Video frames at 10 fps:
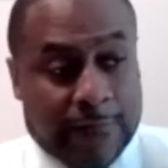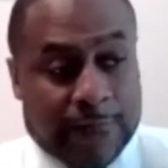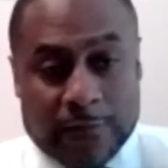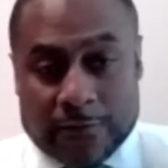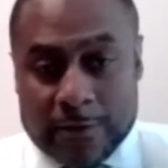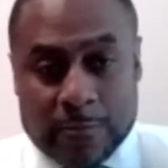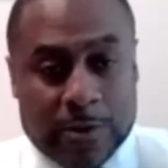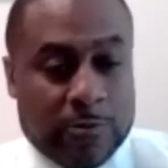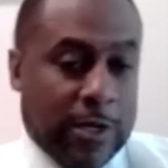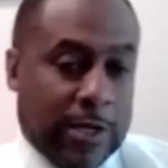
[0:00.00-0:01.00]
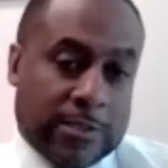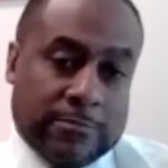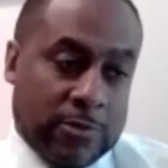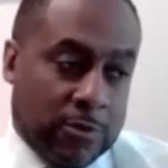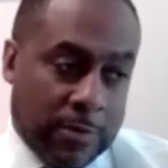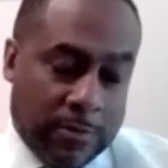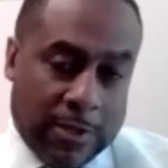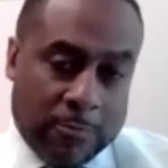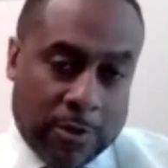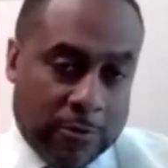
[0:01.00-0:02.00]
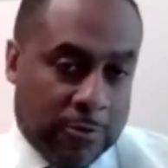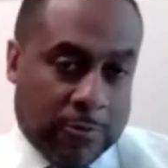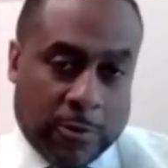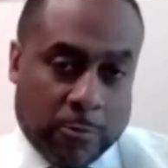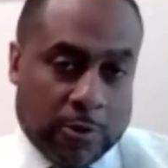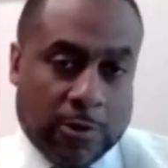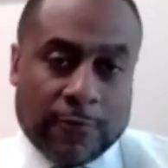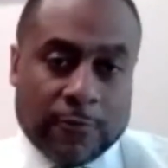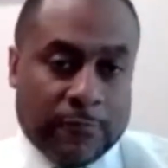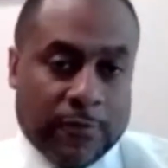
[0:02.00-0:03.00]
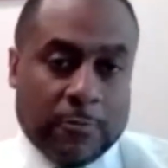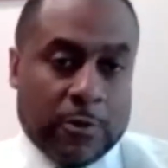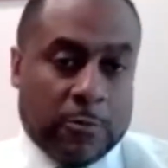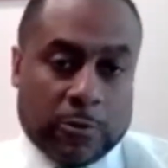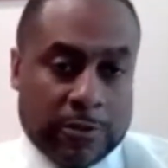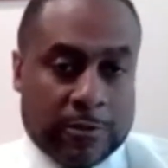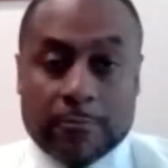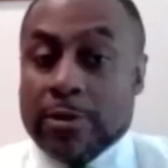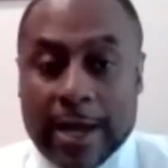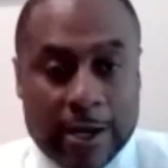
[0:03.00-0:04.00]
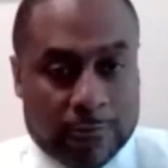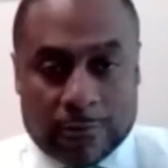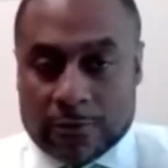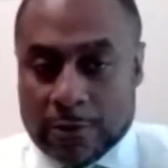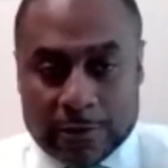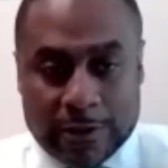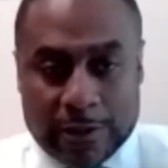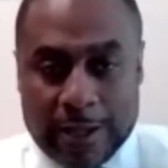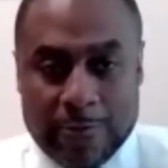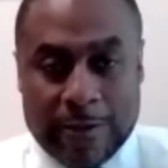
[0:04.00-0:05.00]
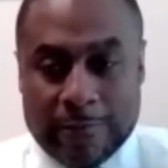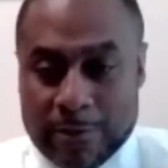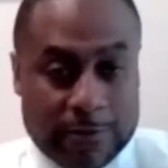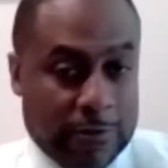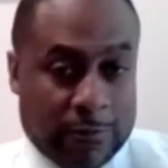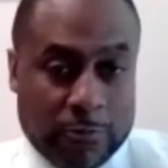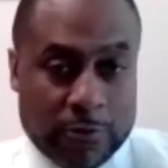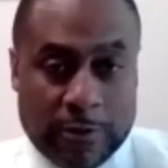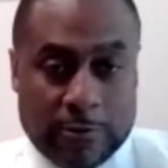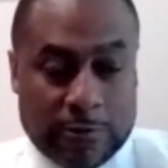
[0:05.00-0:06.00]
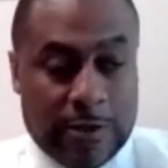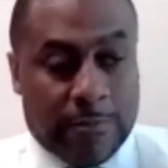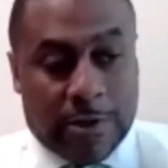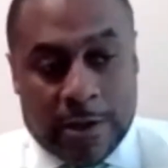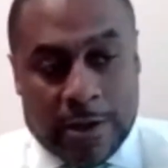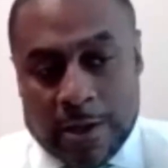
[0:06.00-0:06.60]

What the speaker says: If it's someone who has, maybe they don't want to work in a law firm environment within compliance, consulting, and within sports and entertainment,